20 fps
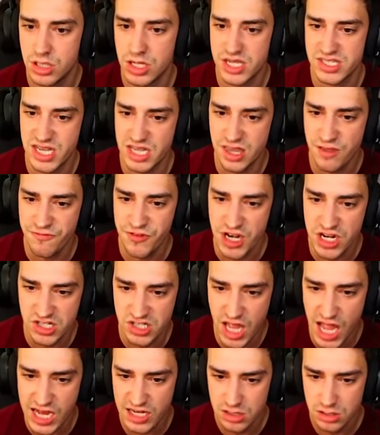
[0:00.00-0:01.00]
Is that the finish
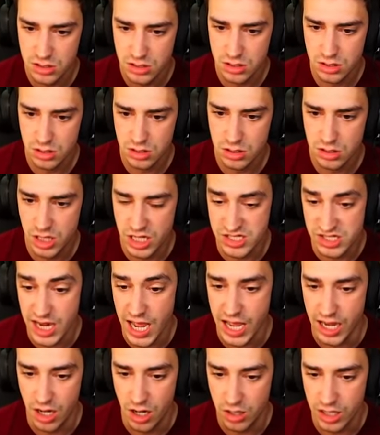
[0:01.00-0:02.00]
line? It's
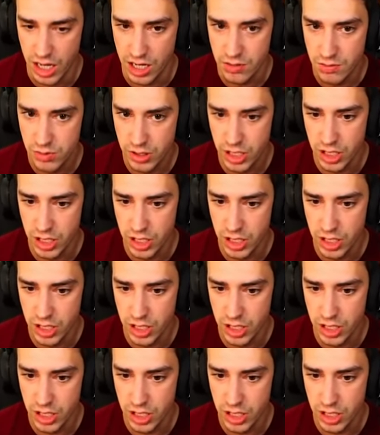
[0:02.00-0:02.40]
not. Okay, we're